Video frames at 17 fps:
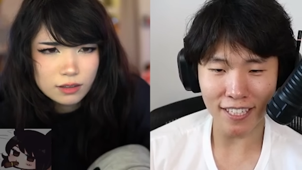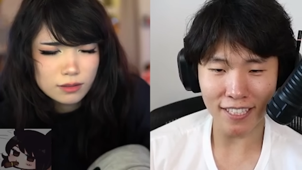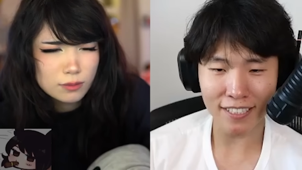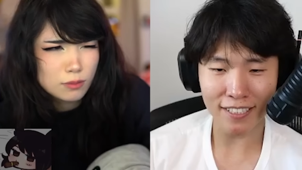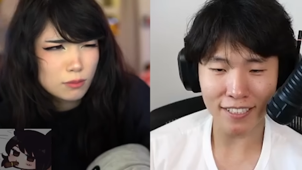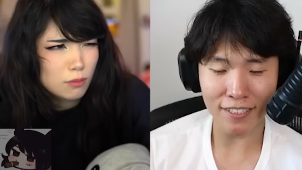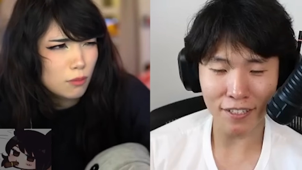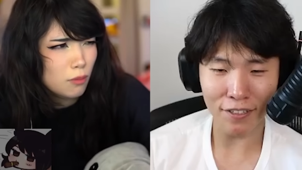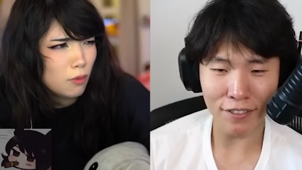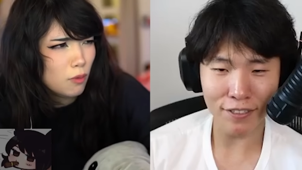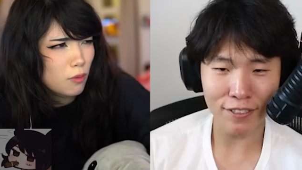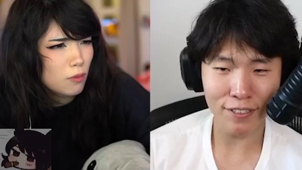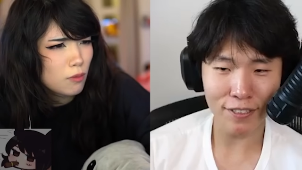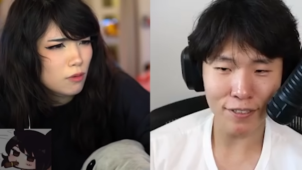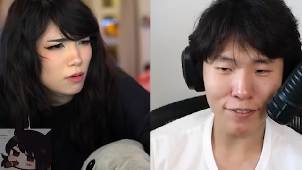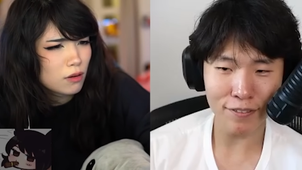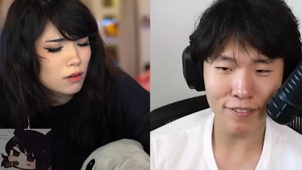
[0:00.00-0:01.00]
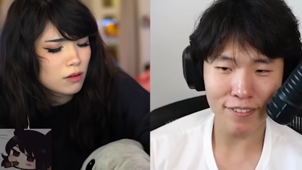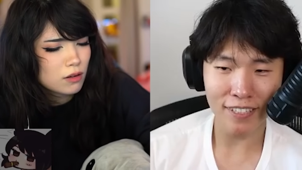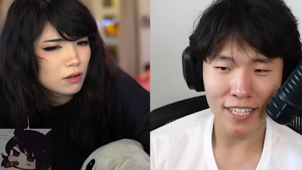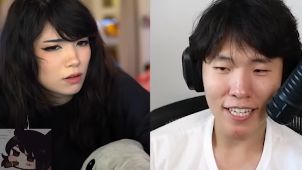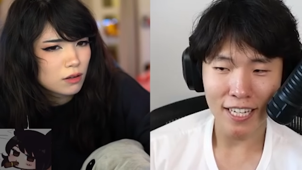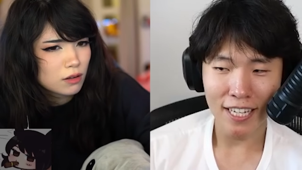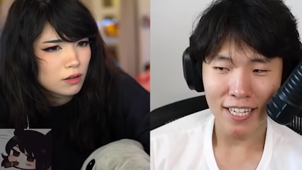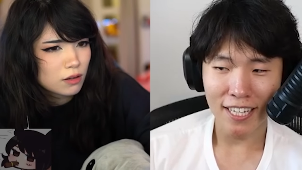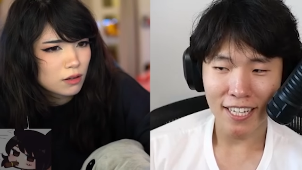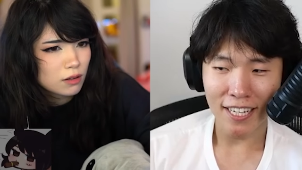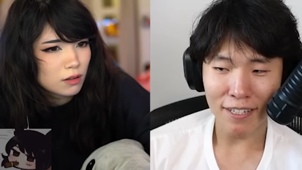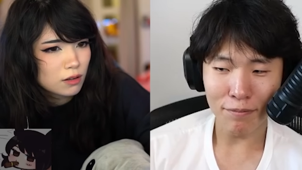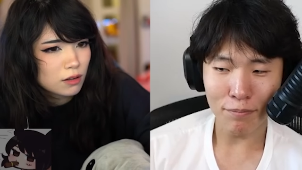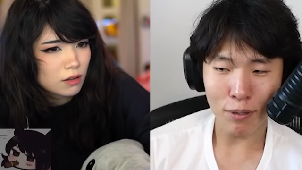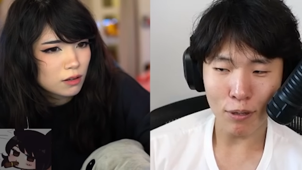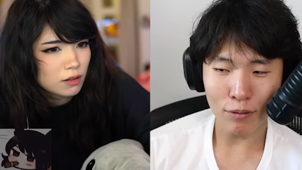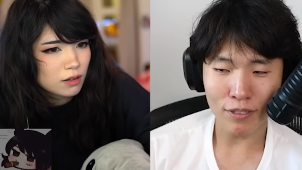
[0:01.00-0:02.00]
Speaker 1: Dex and Hearthstone
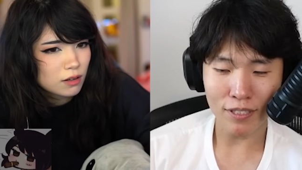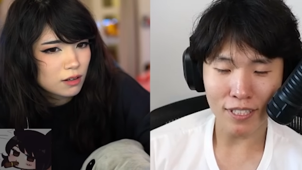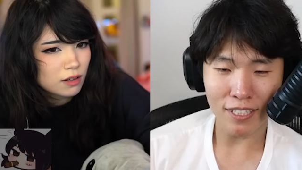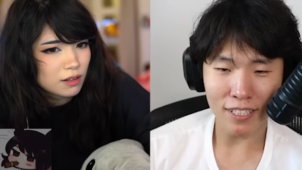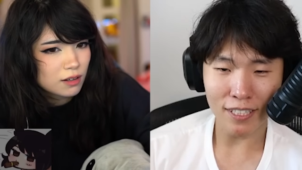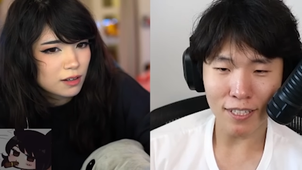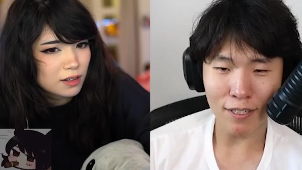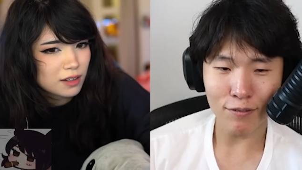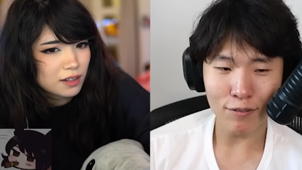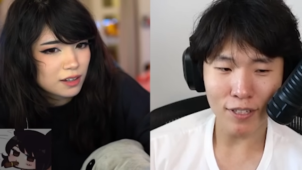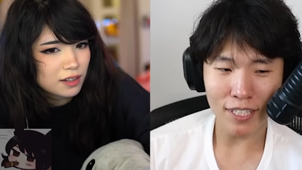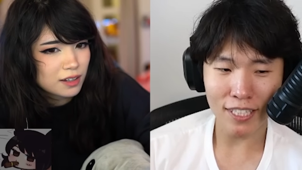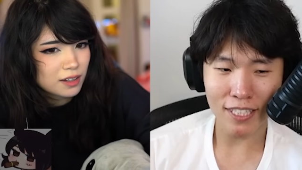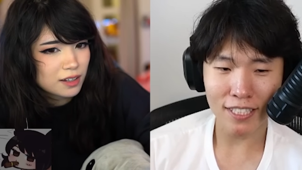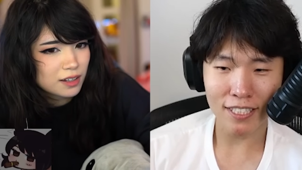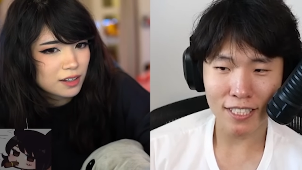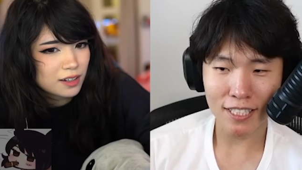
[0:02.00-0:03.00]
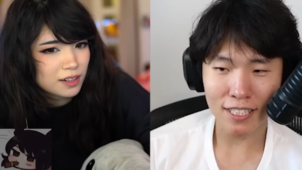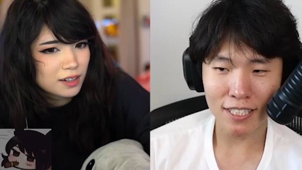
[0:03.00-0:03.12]
and posted it on Reddit.